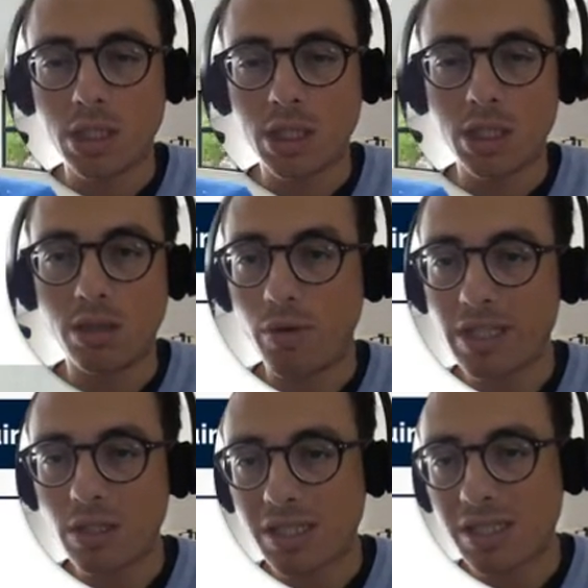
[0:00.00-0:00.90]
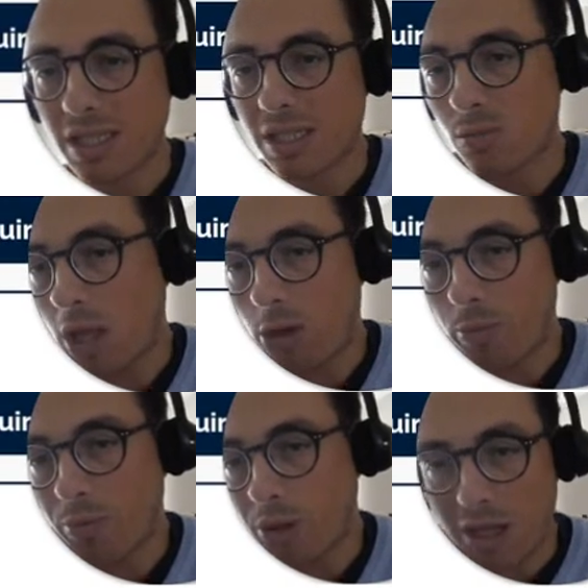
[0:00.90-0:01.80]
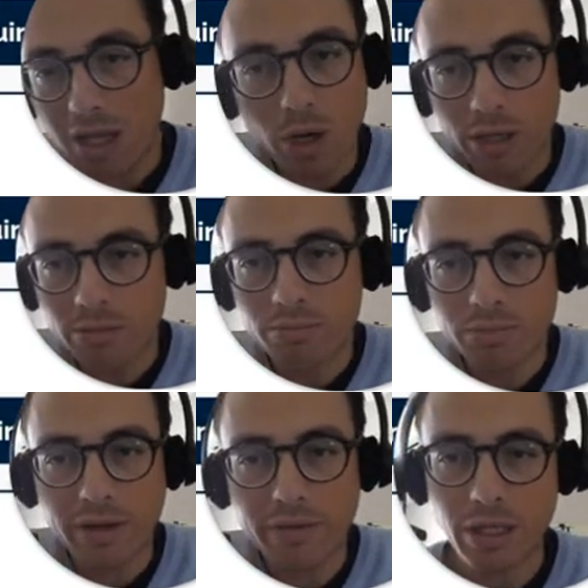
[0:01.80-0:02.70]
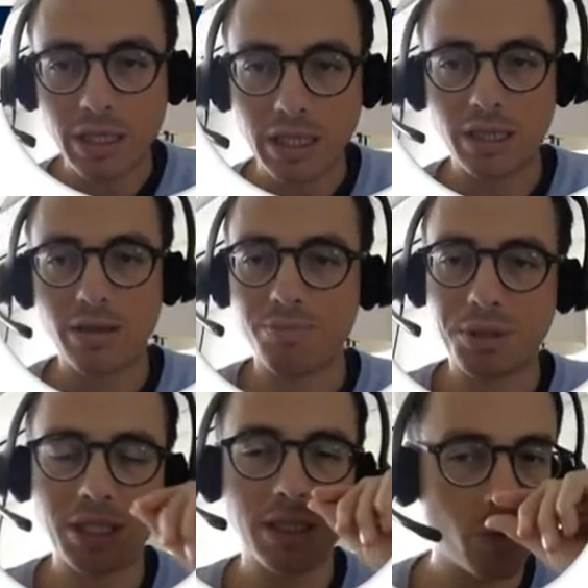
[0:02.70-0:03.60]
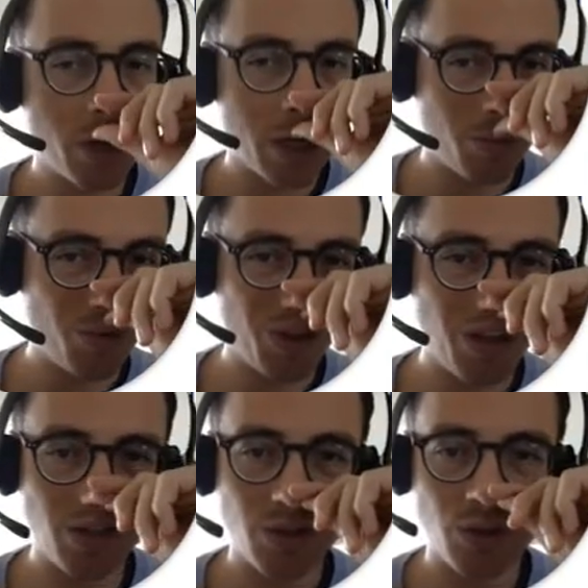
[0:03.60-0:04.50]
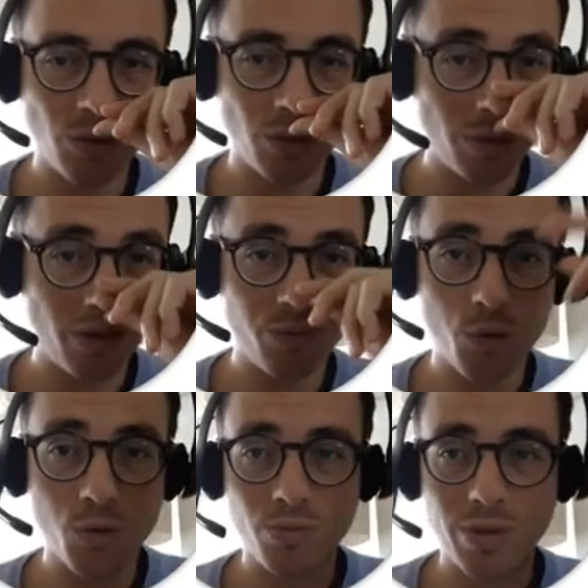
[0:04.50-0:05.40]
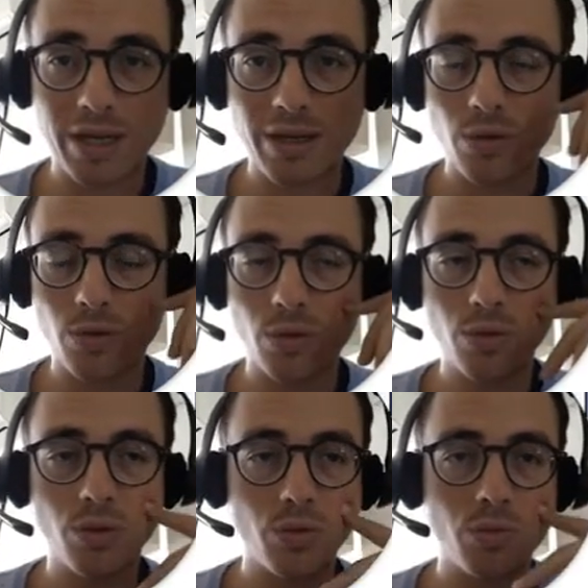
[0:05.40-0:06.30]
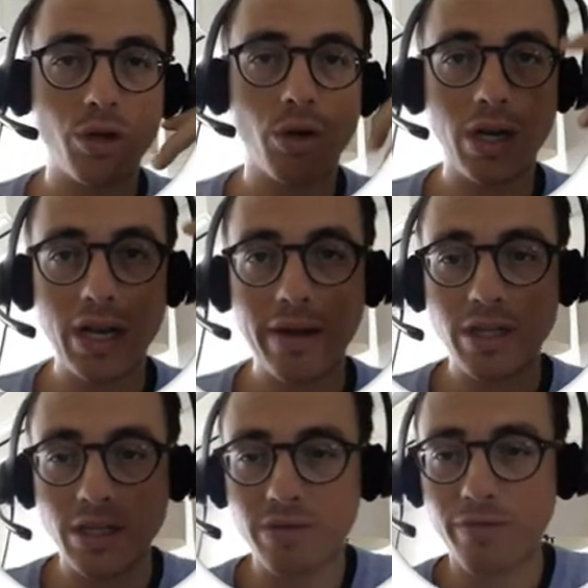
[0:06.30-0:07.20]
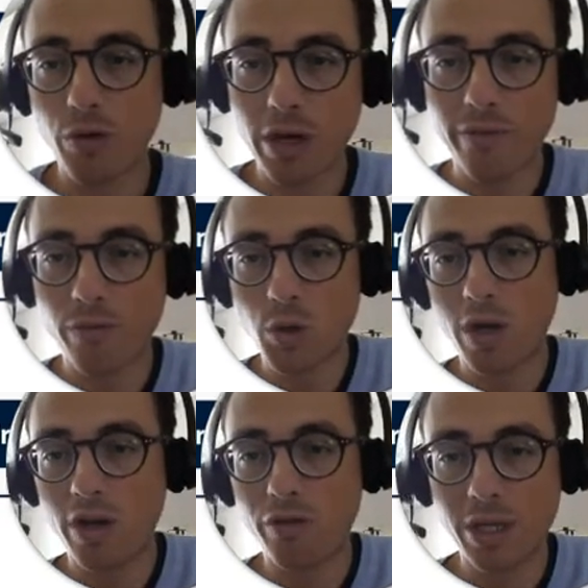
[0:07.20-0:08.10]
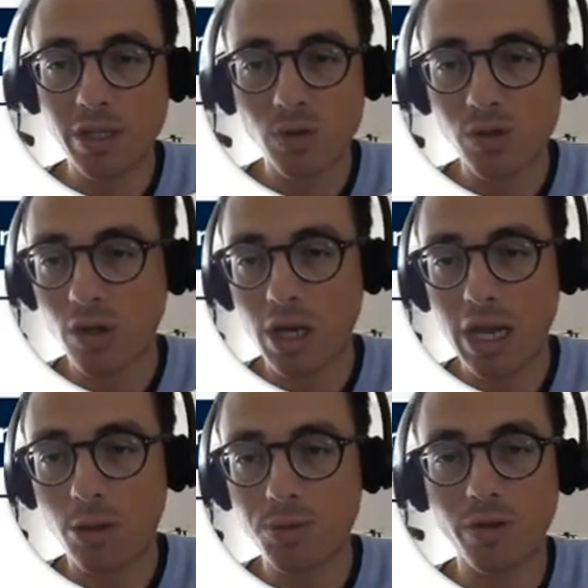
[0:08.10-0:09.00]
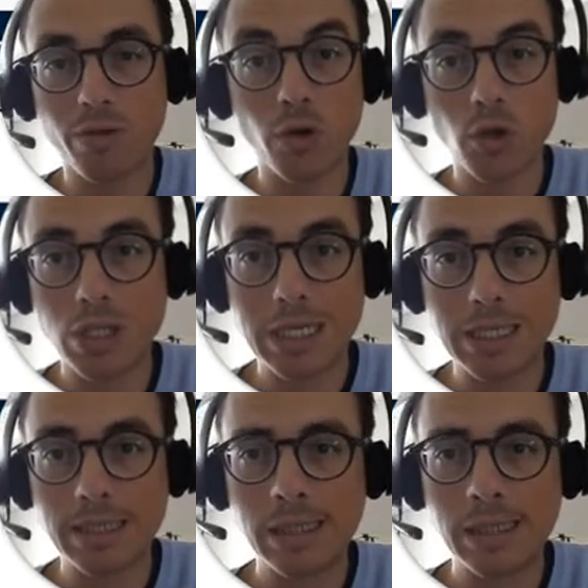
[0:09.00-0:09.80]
The rental assist will help with year 1, definitely, but it won't help with year 2, 3, 4. And your levies free for 12 months also only helps for the first year.